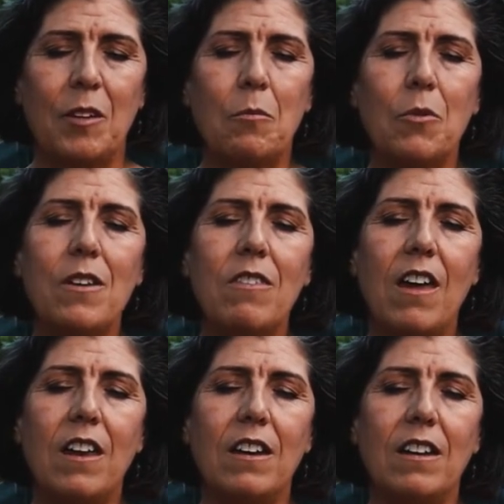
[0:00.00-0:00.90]
Breathe
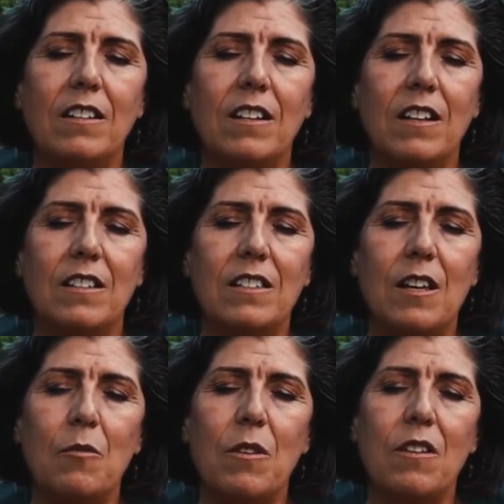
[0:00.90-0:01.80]
that in and
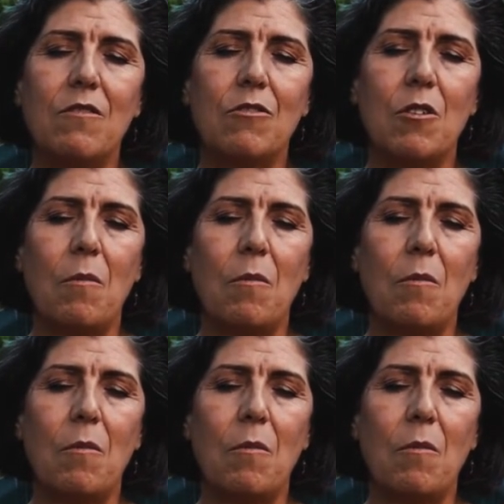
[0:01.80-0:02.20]
sit with it for a